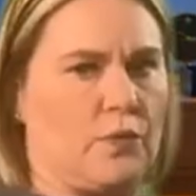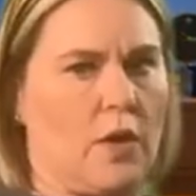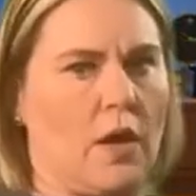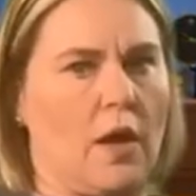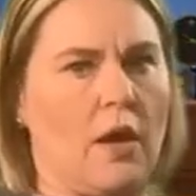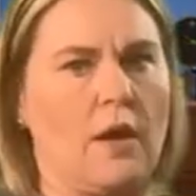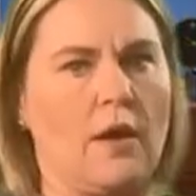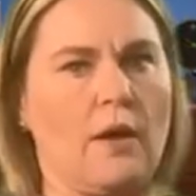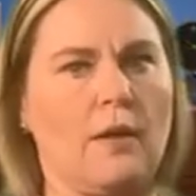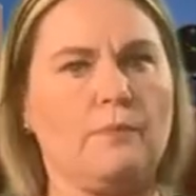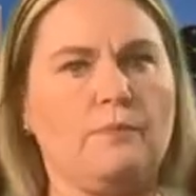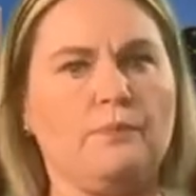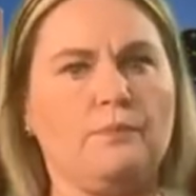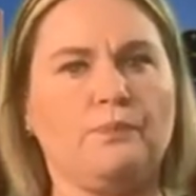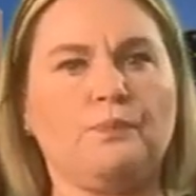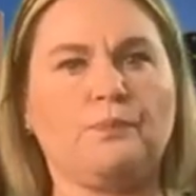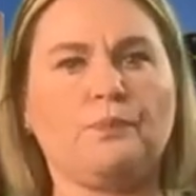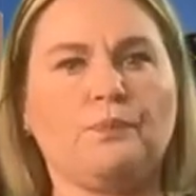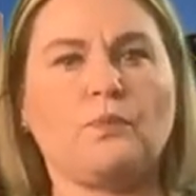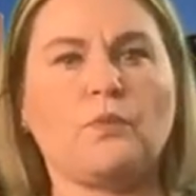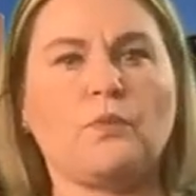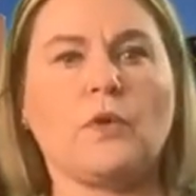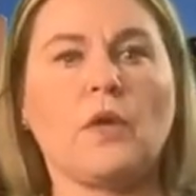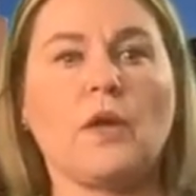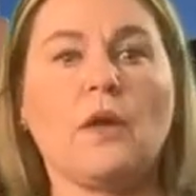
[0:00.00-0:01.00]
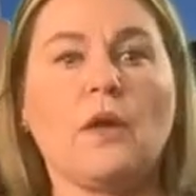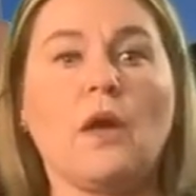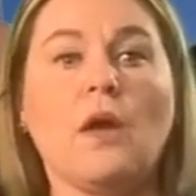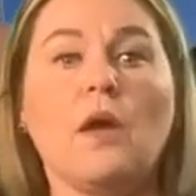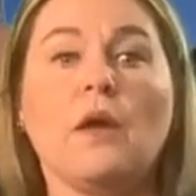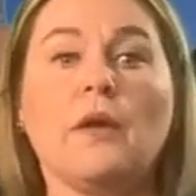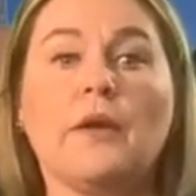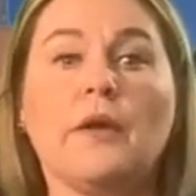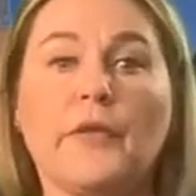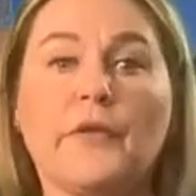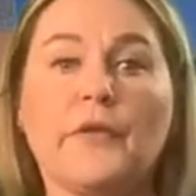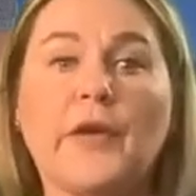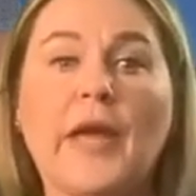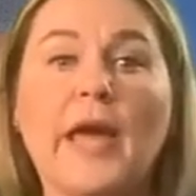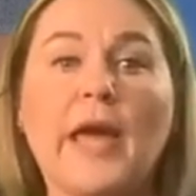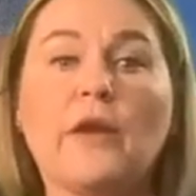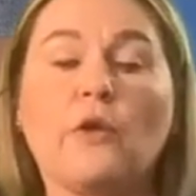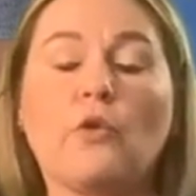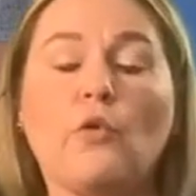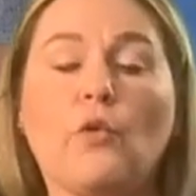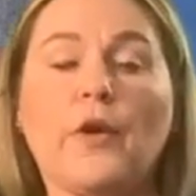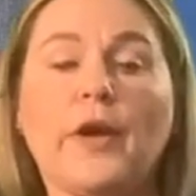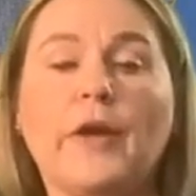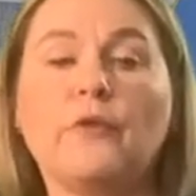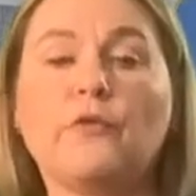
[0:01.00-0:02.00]
another
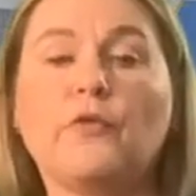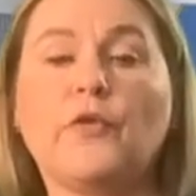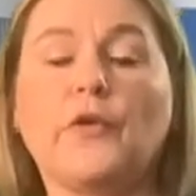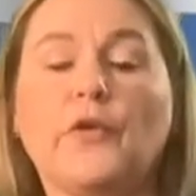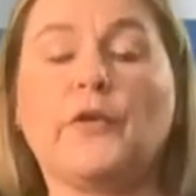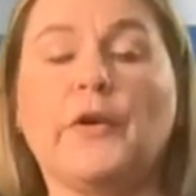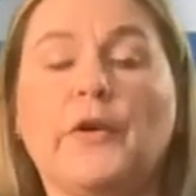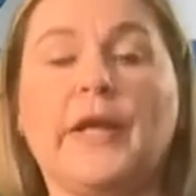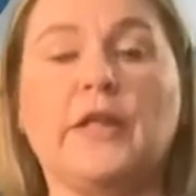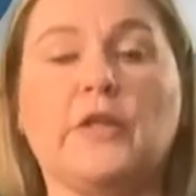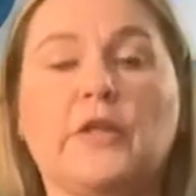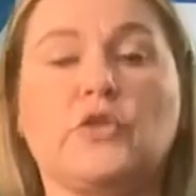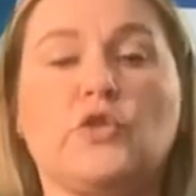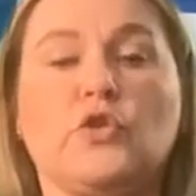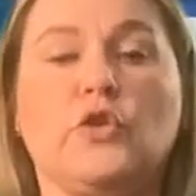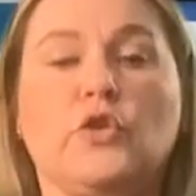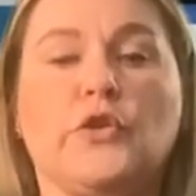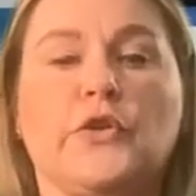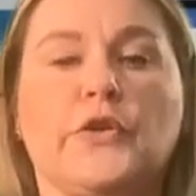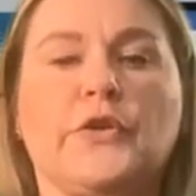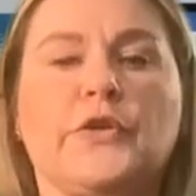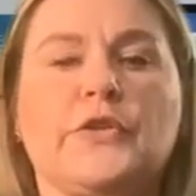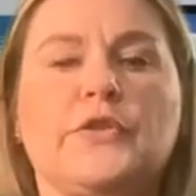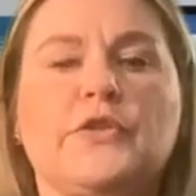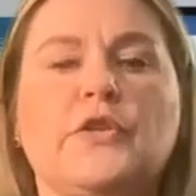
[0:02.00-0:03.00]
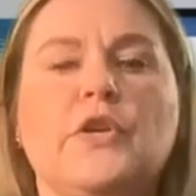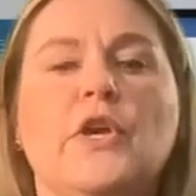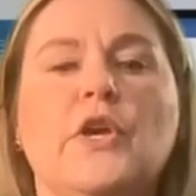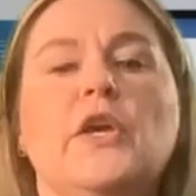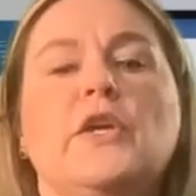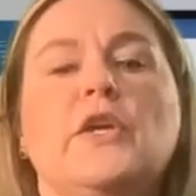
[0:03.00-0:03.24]
category for your English learners.